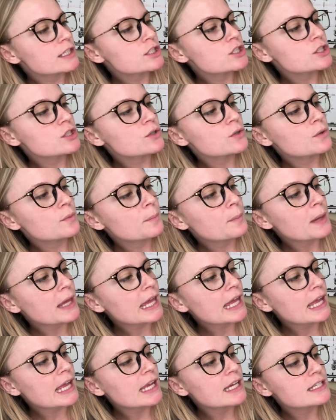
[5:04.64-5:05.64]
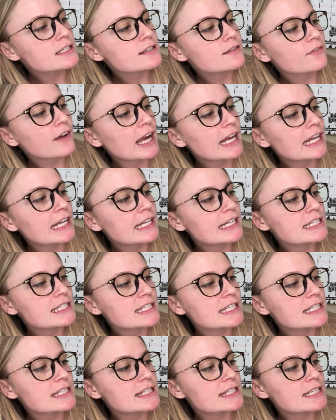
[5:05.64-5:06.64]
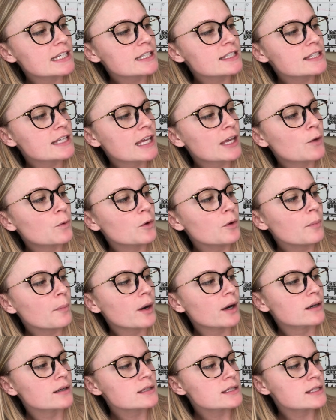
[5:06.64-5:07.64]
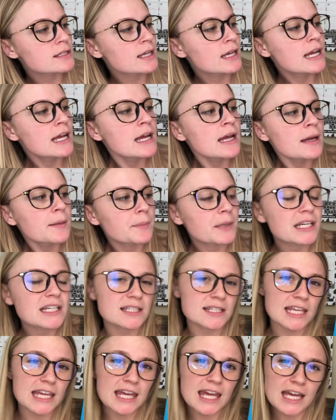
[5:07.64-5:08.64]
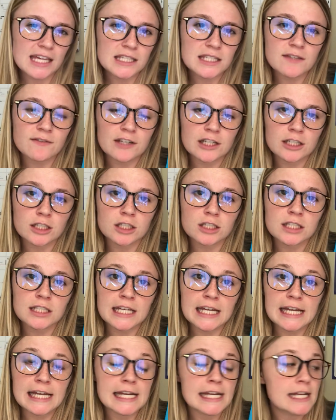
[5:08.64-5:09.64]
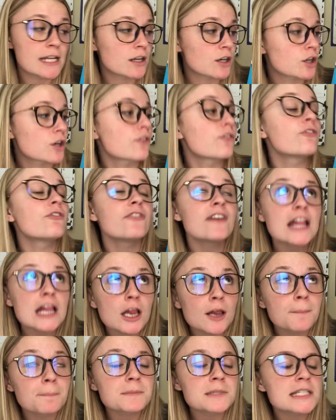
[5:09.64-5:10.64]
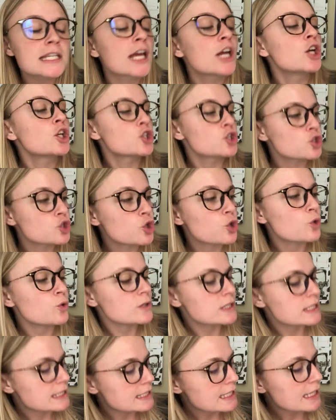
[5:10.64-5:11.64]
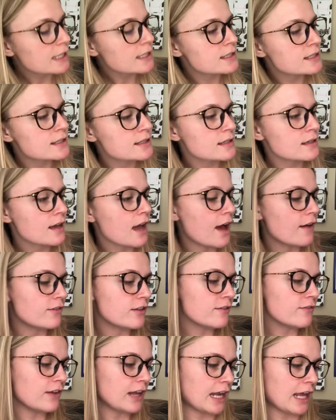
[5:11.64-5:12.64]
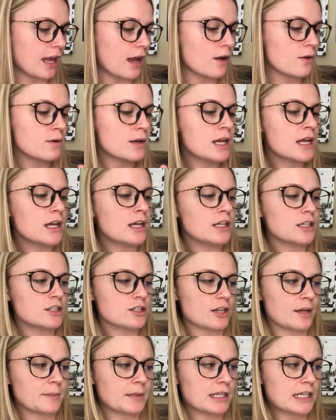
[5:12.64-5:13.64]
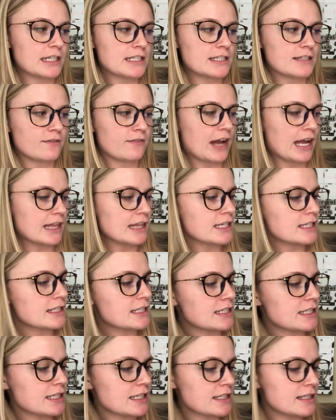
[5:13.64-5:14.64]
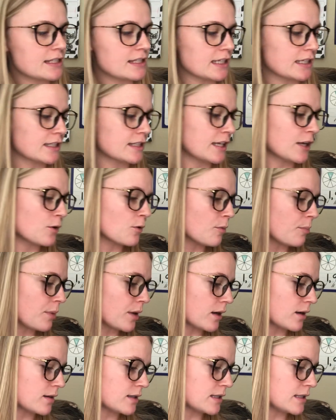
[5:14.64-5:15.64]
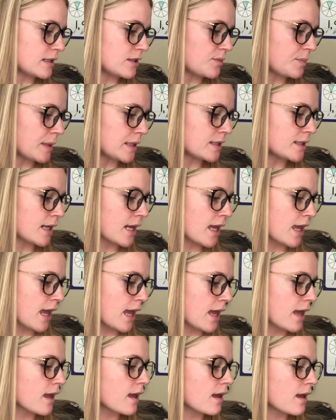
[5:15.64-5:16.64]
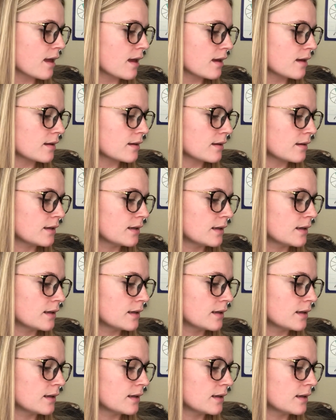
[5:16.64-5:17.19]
to be divided into 6 equal parts because he has filmed 2/6 of the video. So I'm going to divide this into 6 equal parts as best I can.